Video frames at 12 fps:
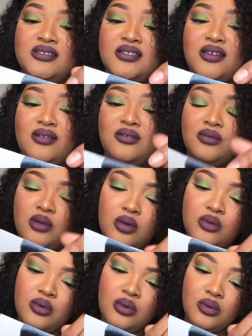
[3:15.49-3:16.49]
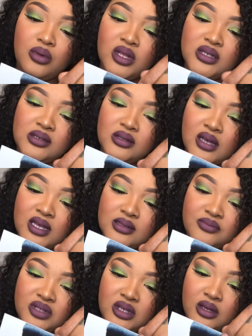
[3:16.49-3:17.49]
So, ooh, looks like we got
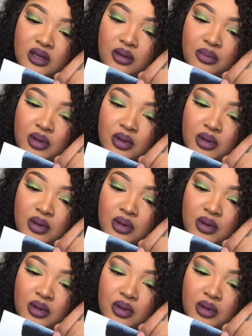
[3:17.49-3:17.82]
some skincare